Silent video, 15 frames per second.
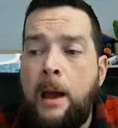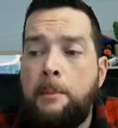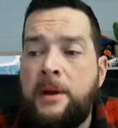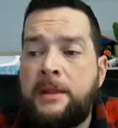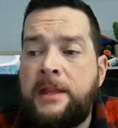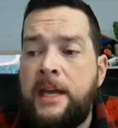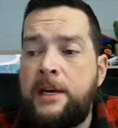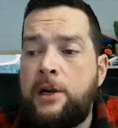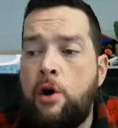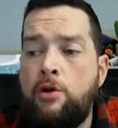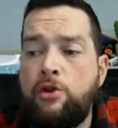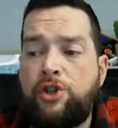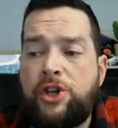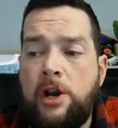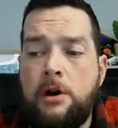But they
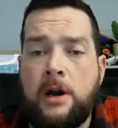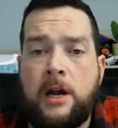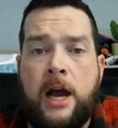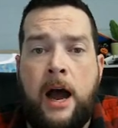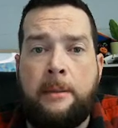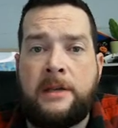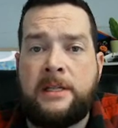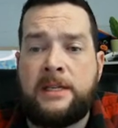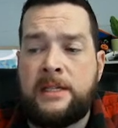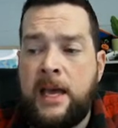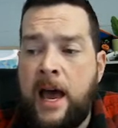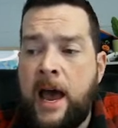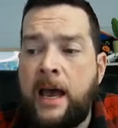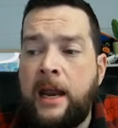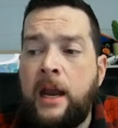don't share a common
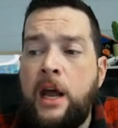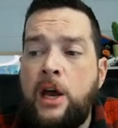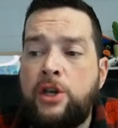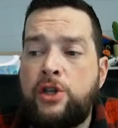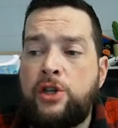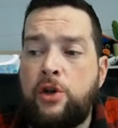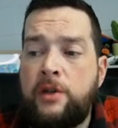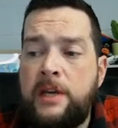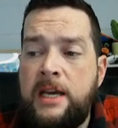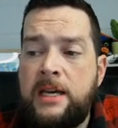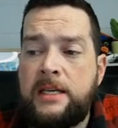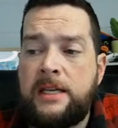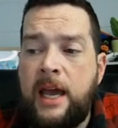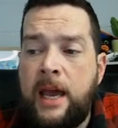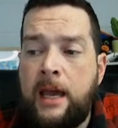side. So
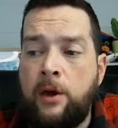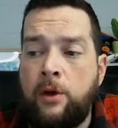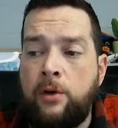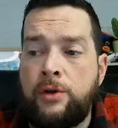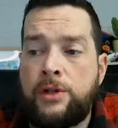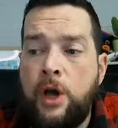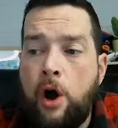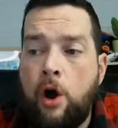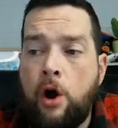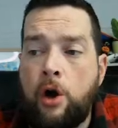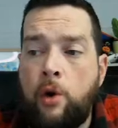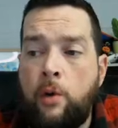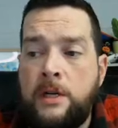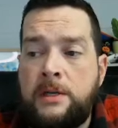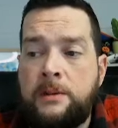these angles are
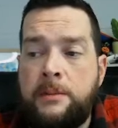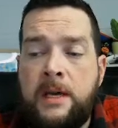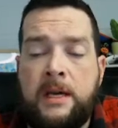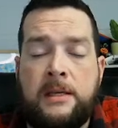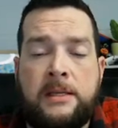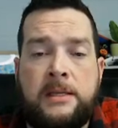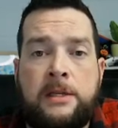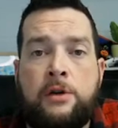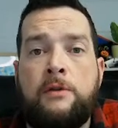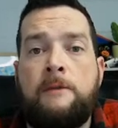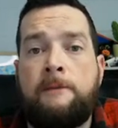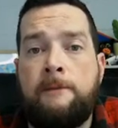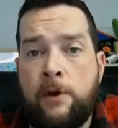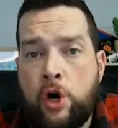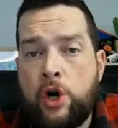going to be considered
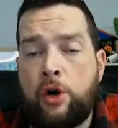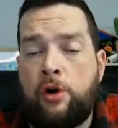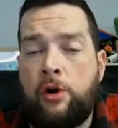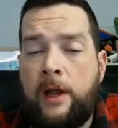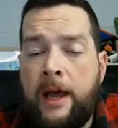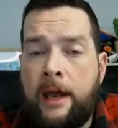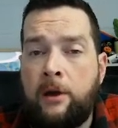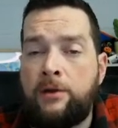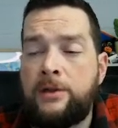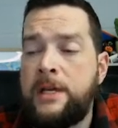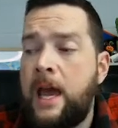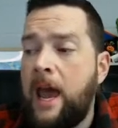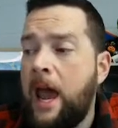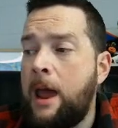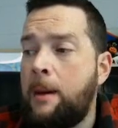vertical angles.
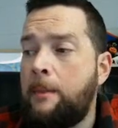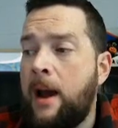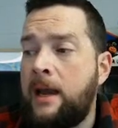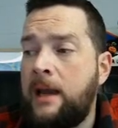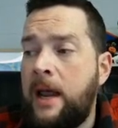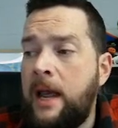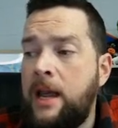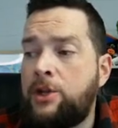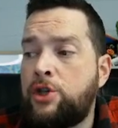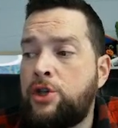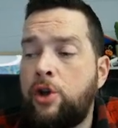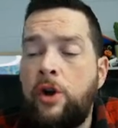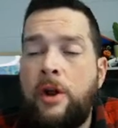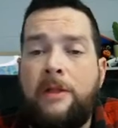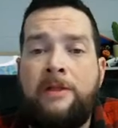And by
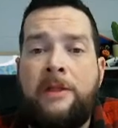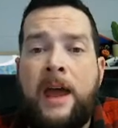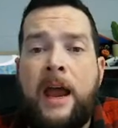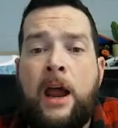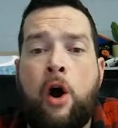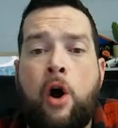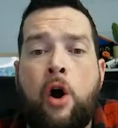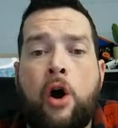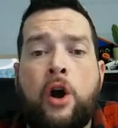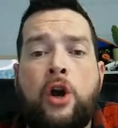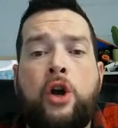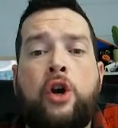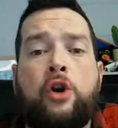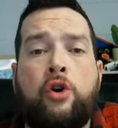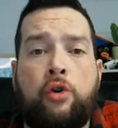nature, they are
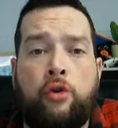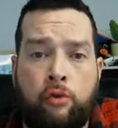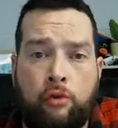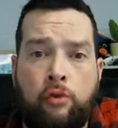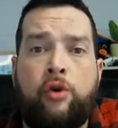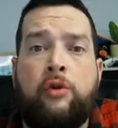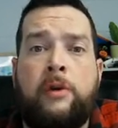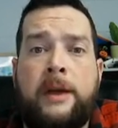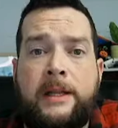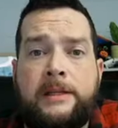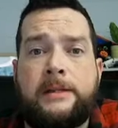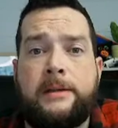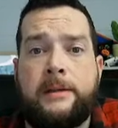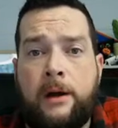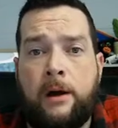
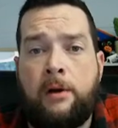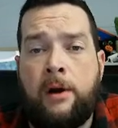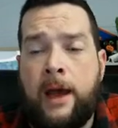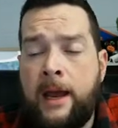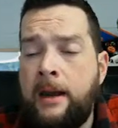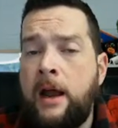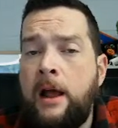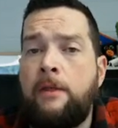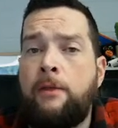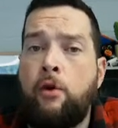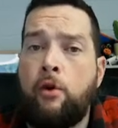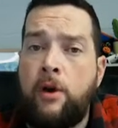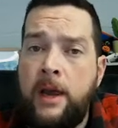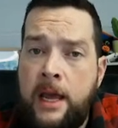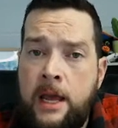congruent, all right?
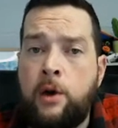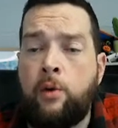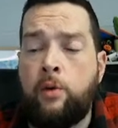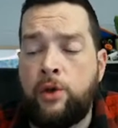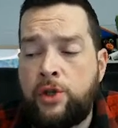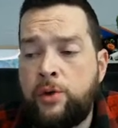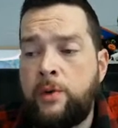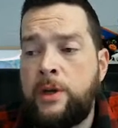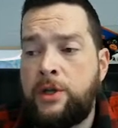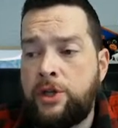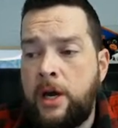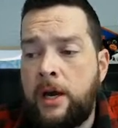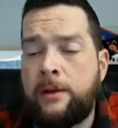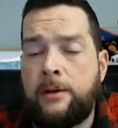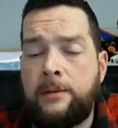They're equal to each
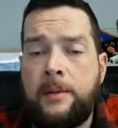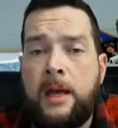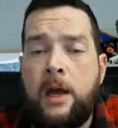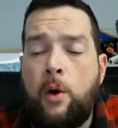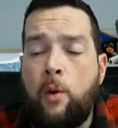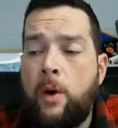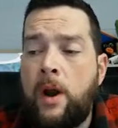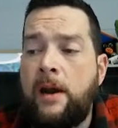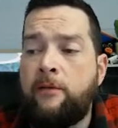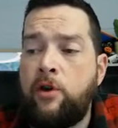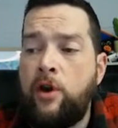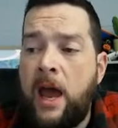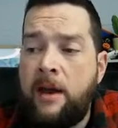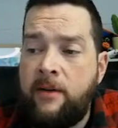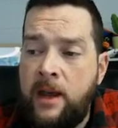other. Whenever
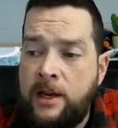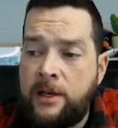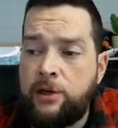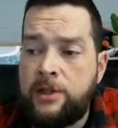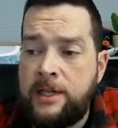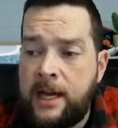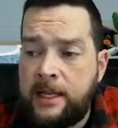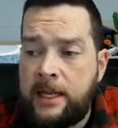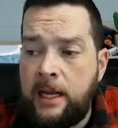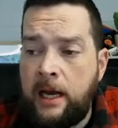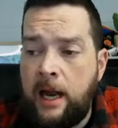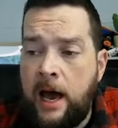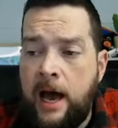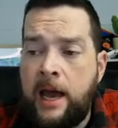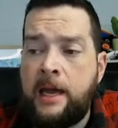you have intersecting
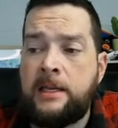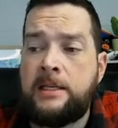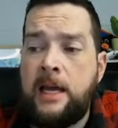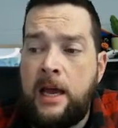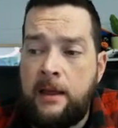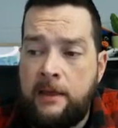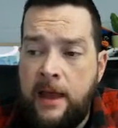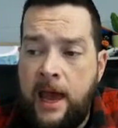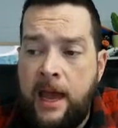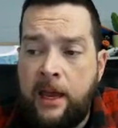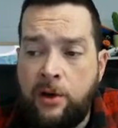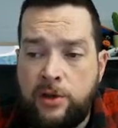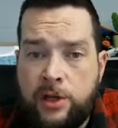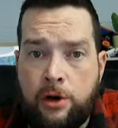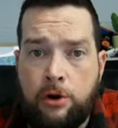lines, the
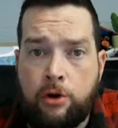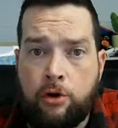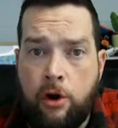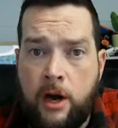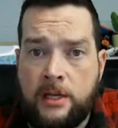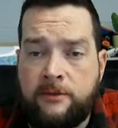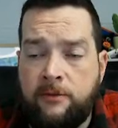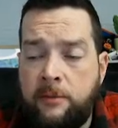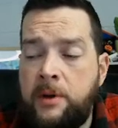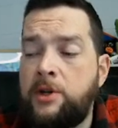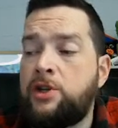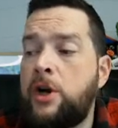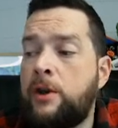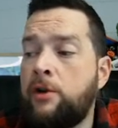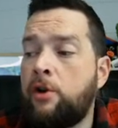angles that are across from
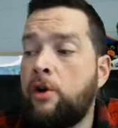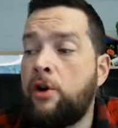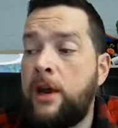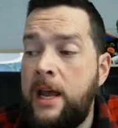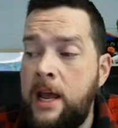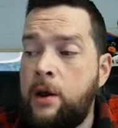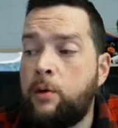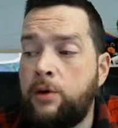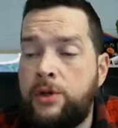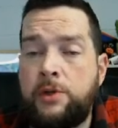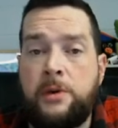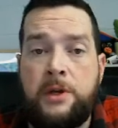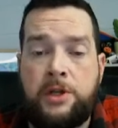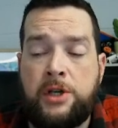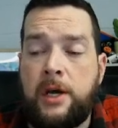each other are equal
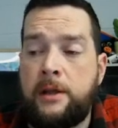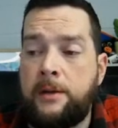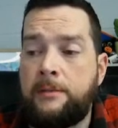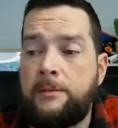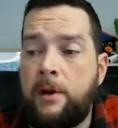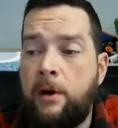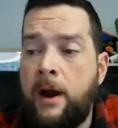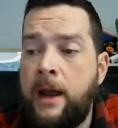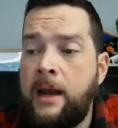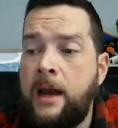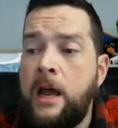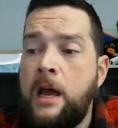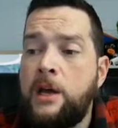to each other, all right?